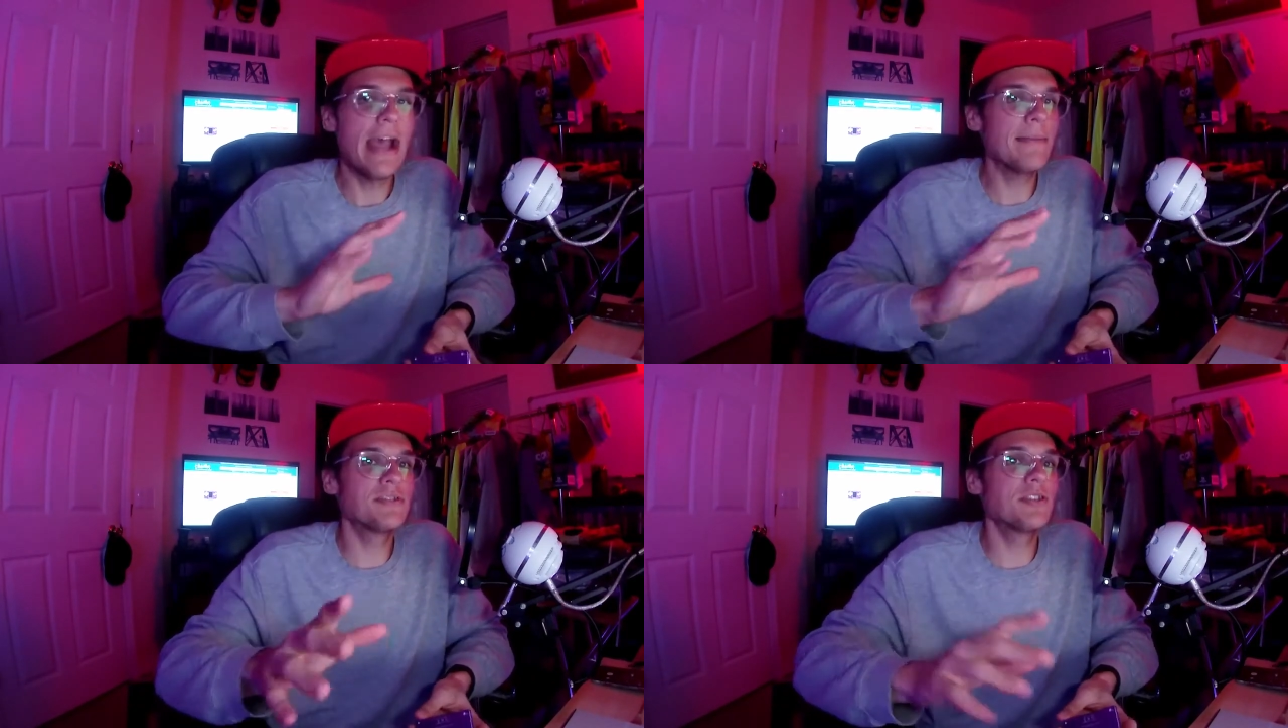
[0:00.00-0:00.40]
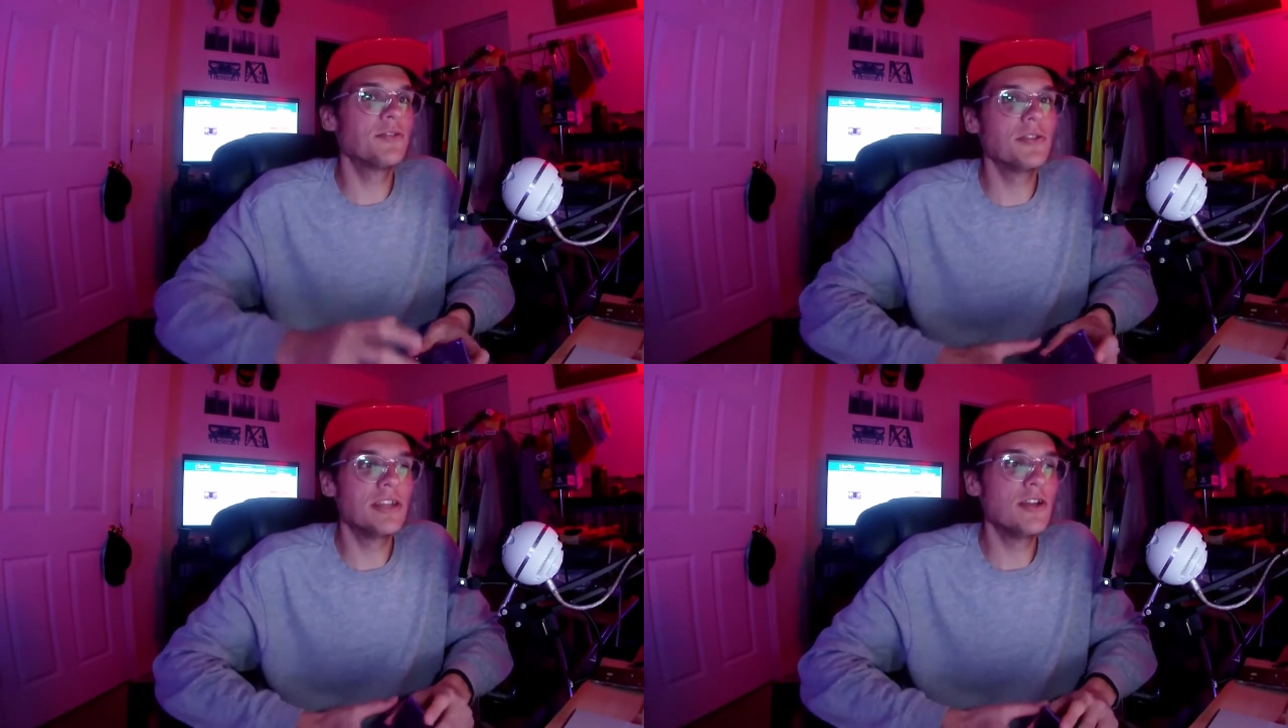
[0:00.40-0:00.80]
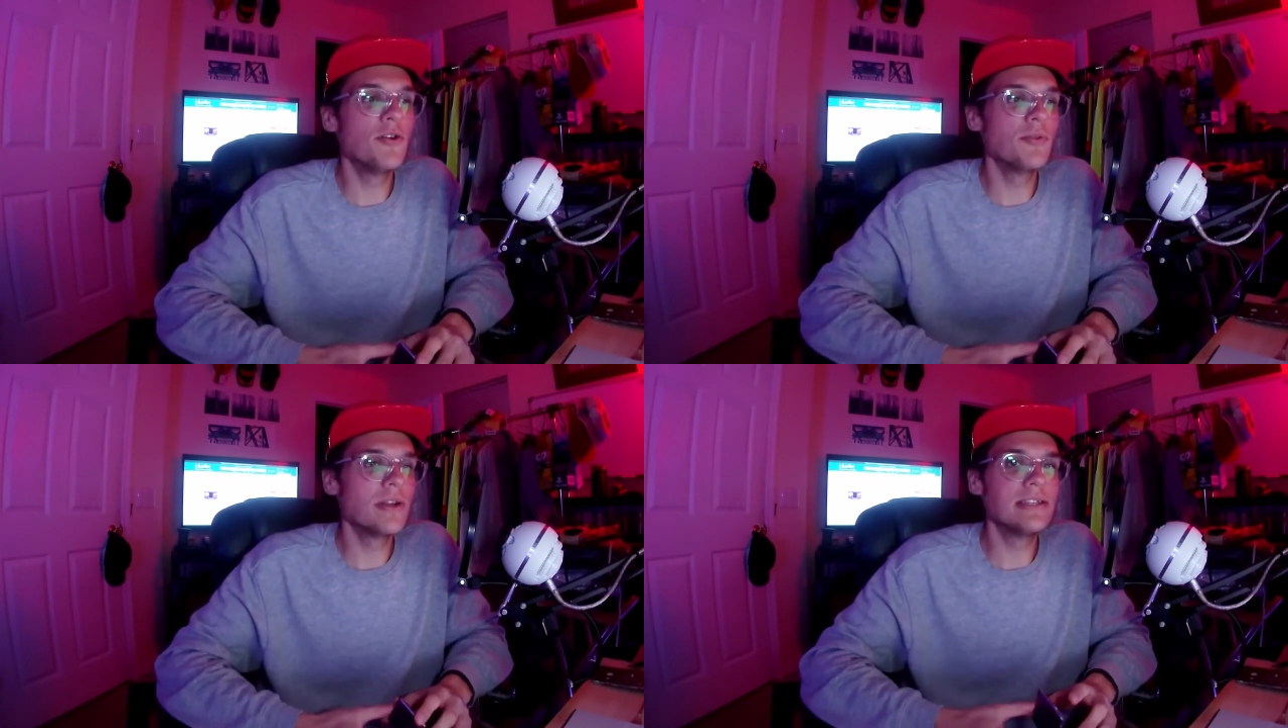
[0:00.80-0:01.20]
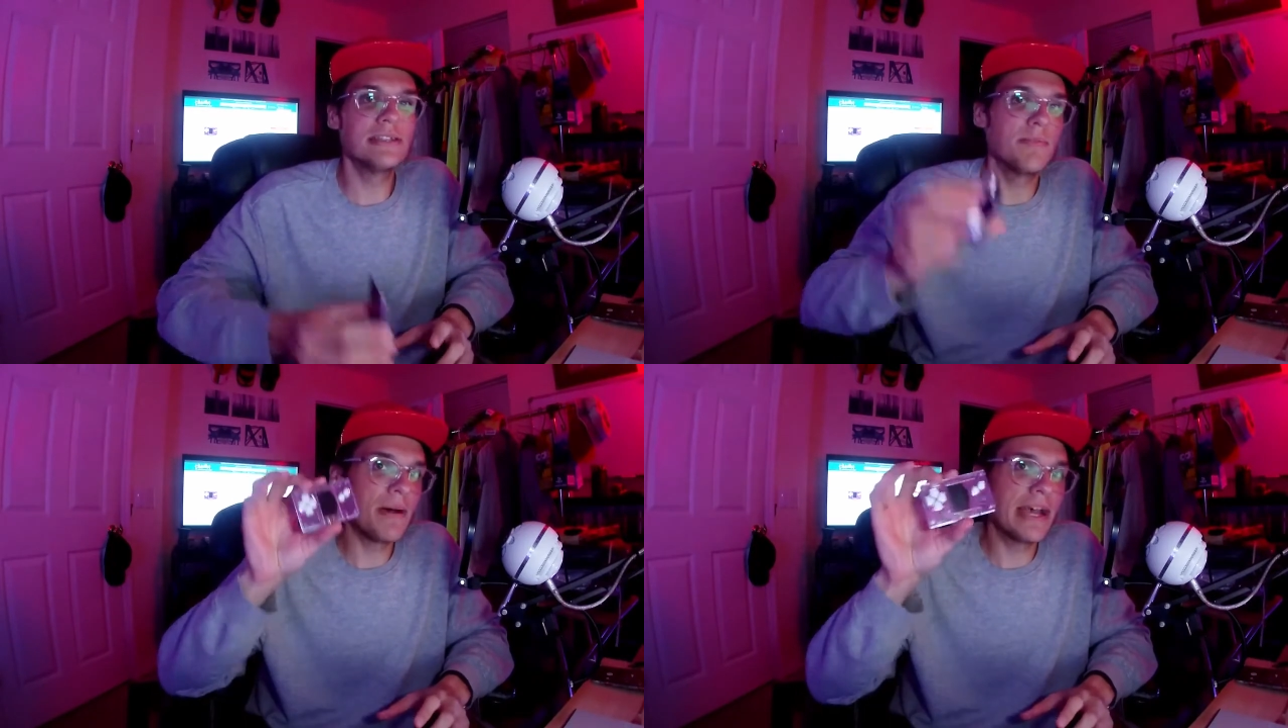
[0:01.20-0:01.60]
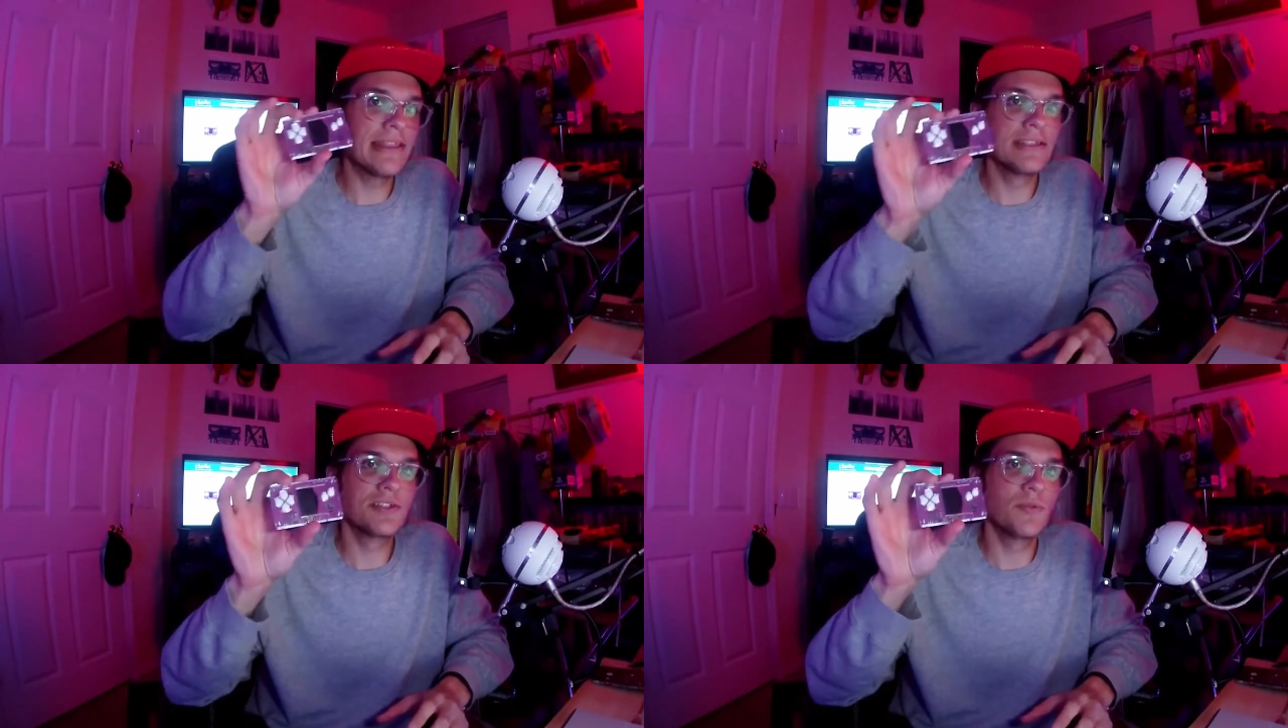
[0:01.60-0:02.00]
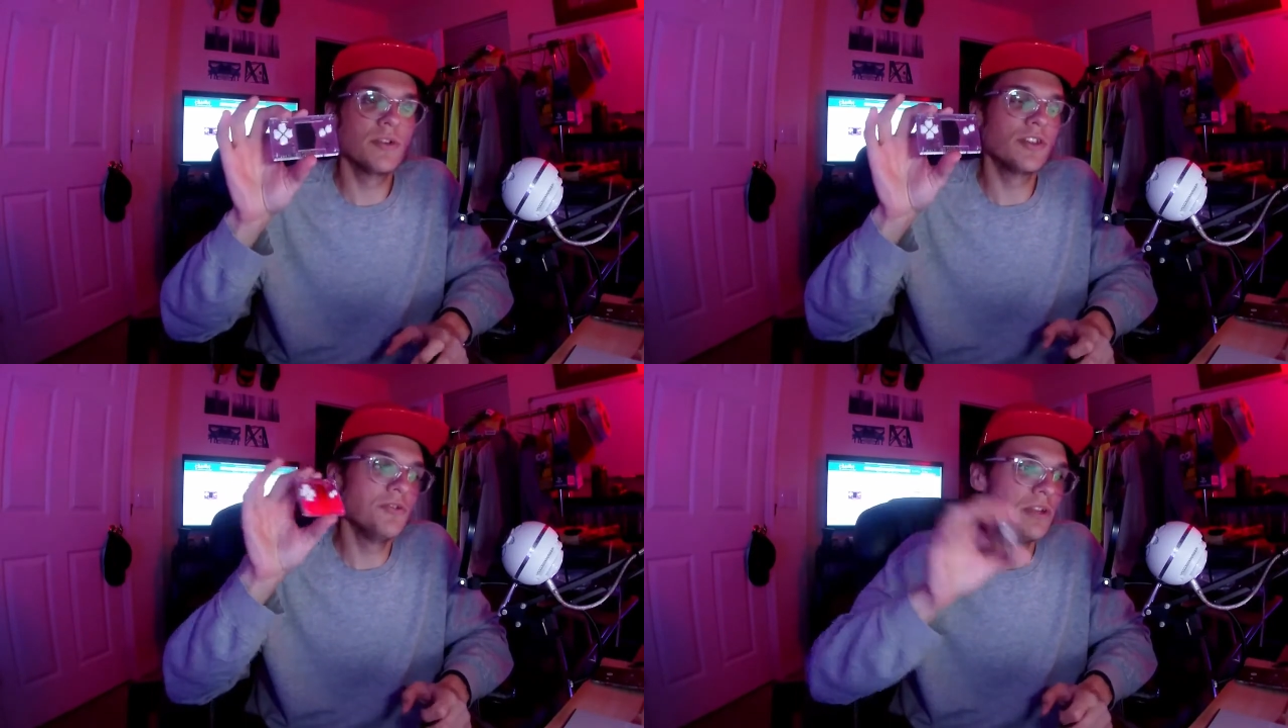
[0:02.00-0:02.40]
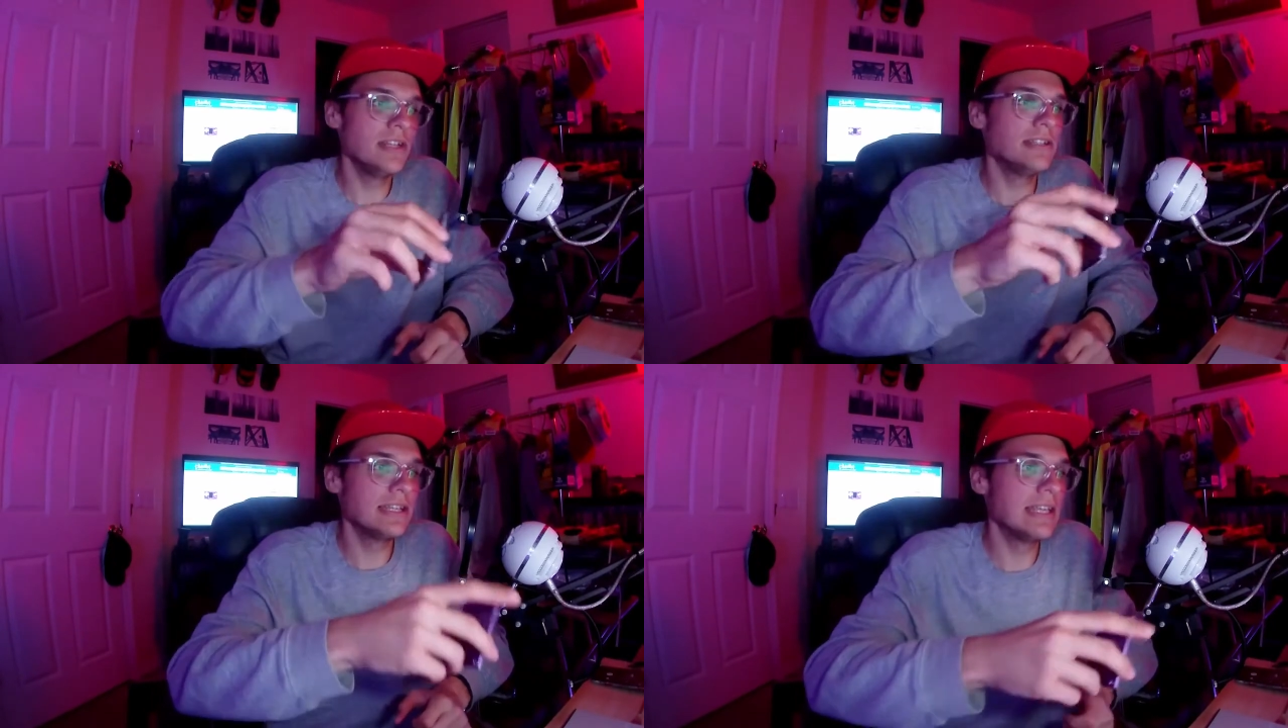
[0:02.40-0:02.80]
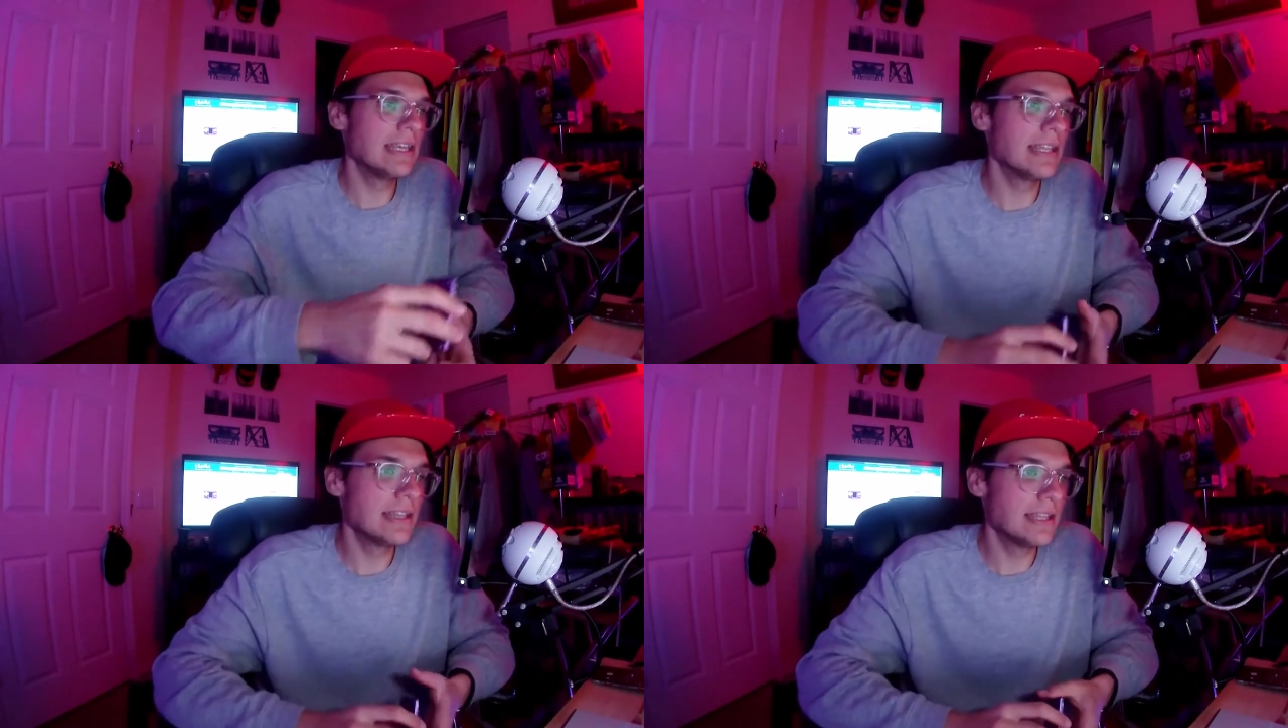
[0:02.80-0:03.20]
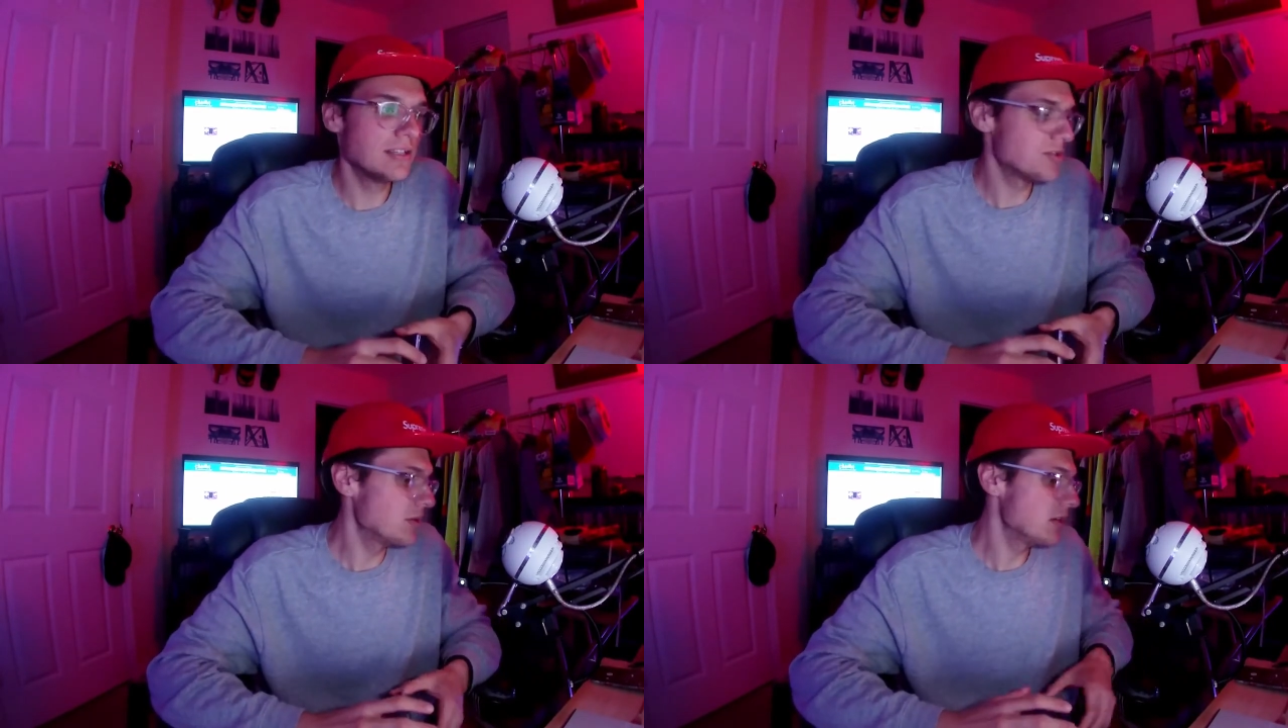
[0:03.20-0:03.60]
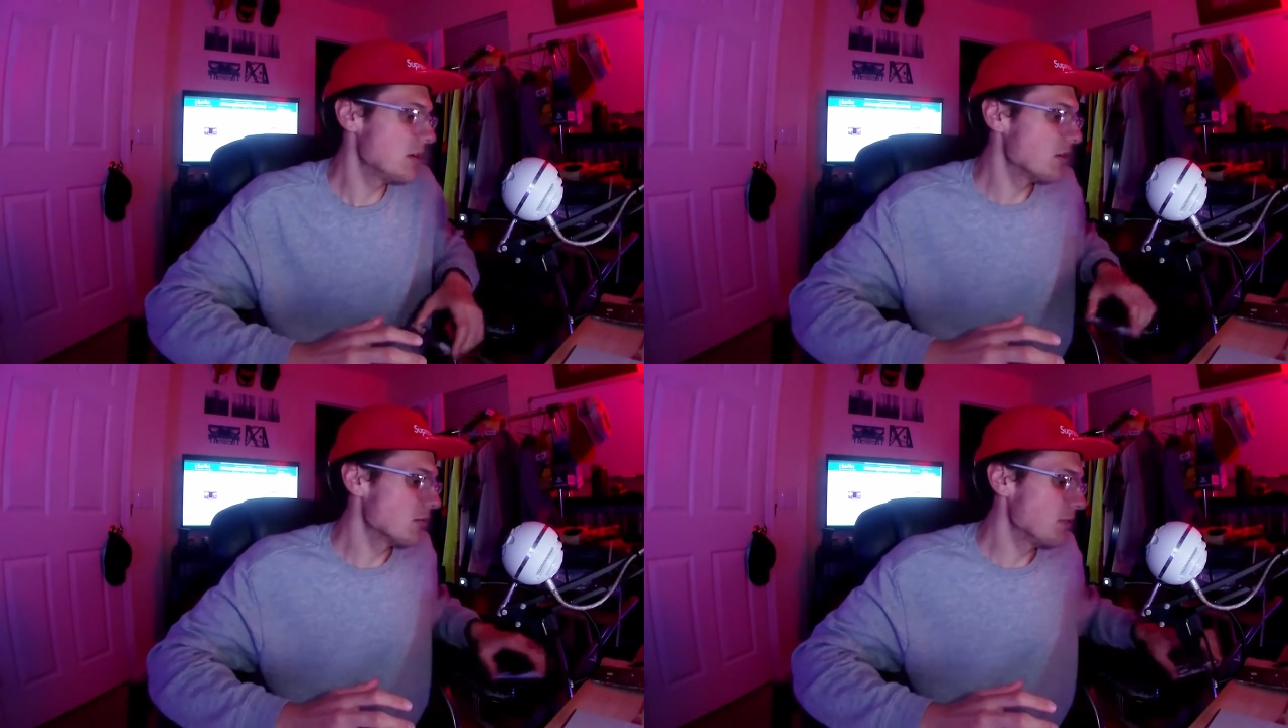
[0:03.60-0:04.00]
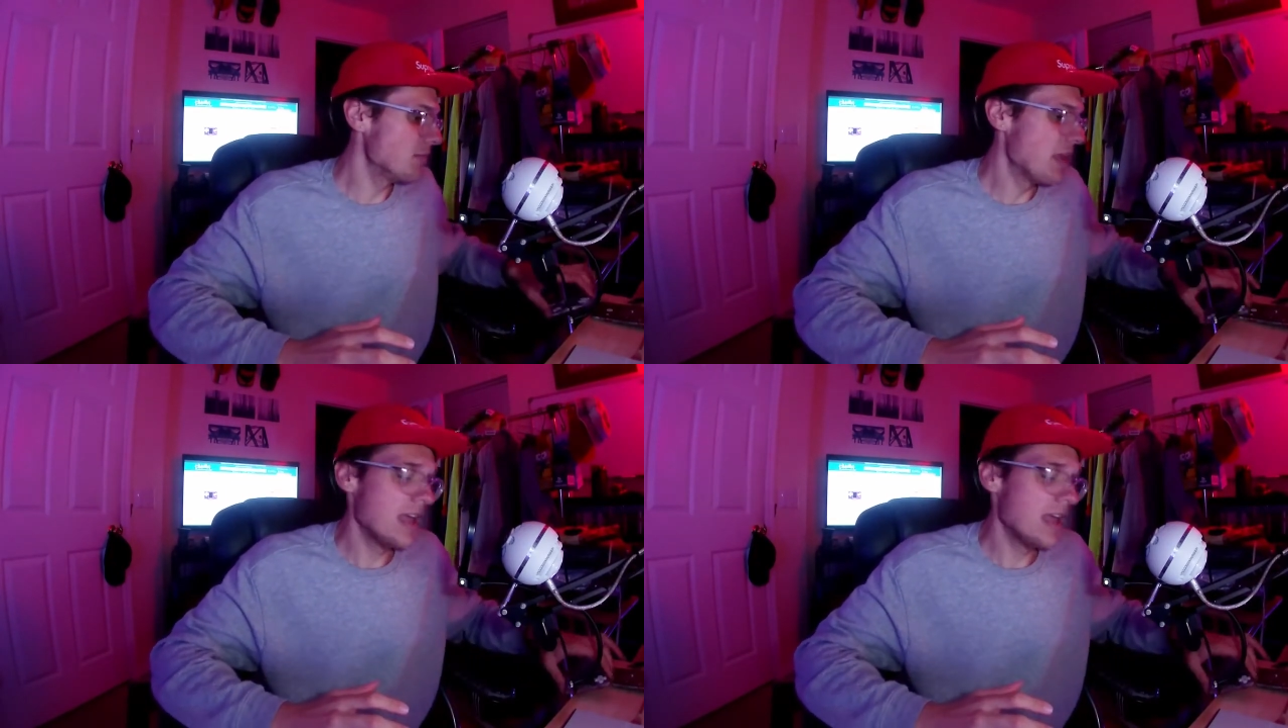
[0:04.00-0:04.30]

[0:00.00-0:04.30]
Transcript: absolutely no reason to buy this one. You need to get the $20 one.